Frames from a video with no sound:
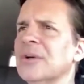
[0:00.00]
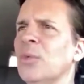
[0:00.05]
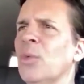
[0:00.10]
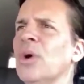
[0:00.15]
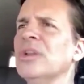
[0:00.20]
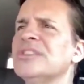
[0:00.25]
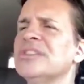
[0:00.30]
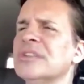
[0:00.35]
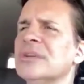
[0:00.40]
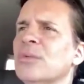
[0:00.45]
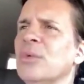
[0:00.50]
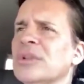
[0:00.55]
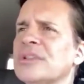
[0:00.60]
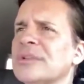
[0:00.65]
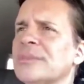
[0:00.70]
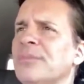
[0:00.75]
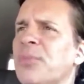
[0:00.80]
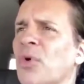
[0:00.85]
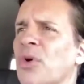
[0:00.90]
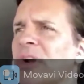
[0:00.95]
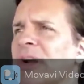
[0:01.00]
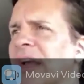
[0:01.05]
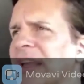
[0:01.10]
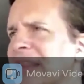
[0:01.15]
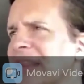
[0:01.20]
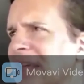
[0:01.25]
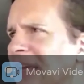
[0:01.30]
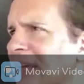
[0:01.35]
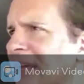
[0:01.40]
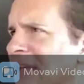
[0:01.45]
What's important, I
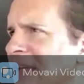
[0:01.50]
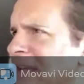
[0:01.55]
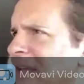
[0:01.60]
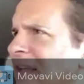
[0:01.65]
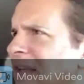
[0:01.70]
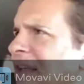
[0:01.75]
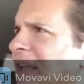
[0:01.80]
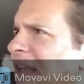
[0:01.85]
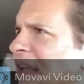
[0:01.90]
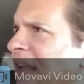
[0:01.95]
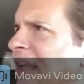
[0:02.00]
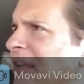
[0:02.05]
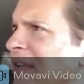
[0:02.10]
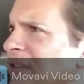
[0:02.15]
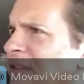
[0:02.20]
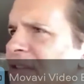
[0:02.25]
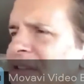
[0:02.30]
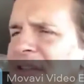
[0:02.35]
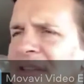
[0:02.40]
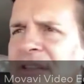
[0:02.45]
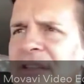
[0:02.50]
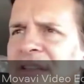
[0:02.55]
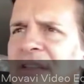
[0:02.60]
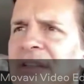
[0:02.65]
think, is